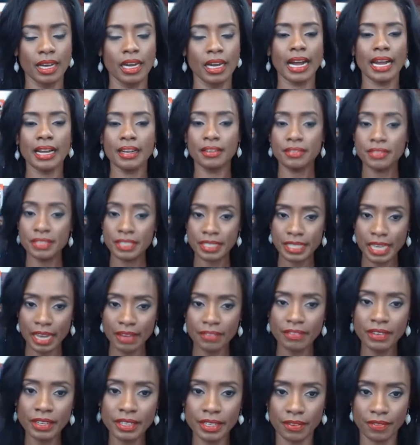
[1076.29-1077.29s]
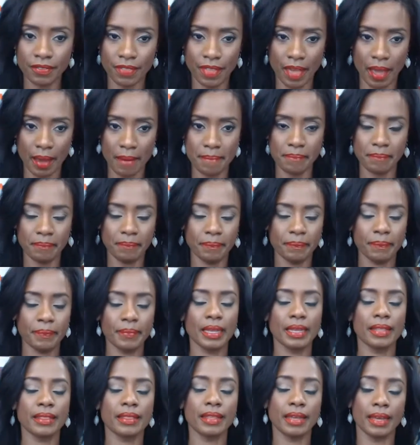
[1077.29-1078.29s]
I have 7 of them
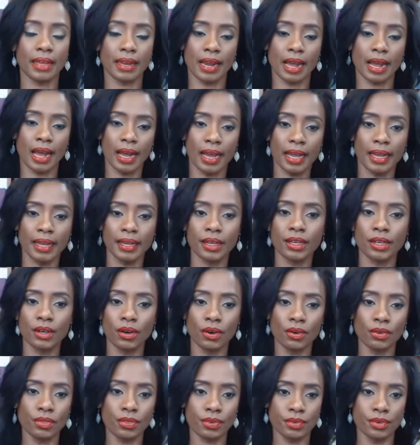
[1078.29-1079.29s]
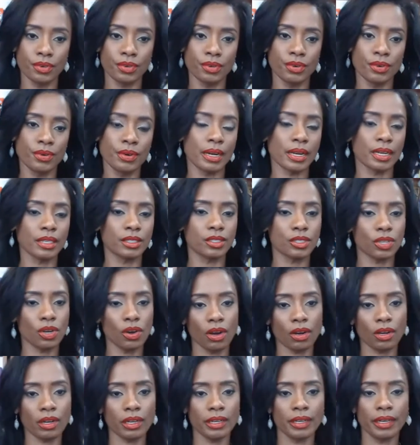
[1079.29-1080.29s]
that I go through and I
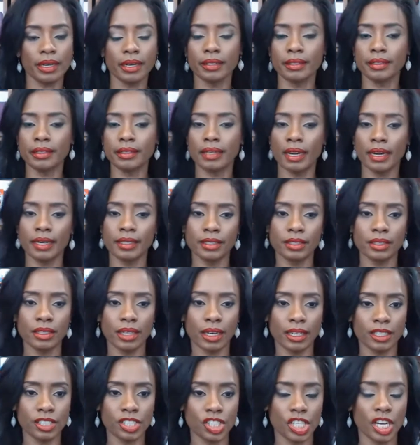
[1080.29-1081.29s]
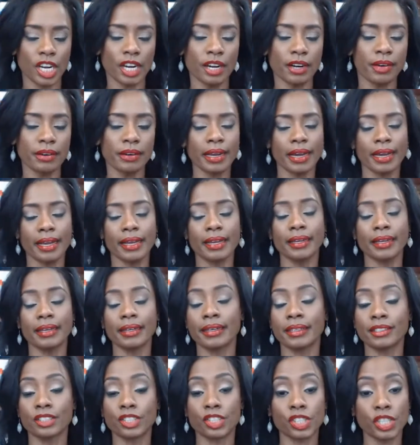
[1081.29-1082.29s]
talk and I share and
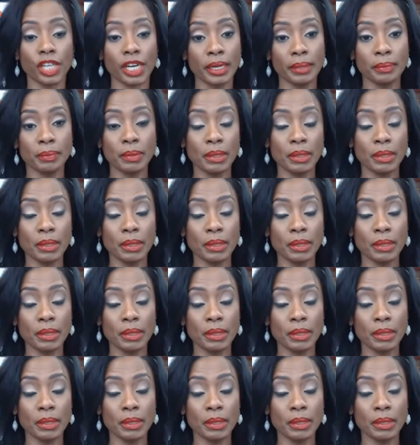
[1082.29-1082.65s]
I train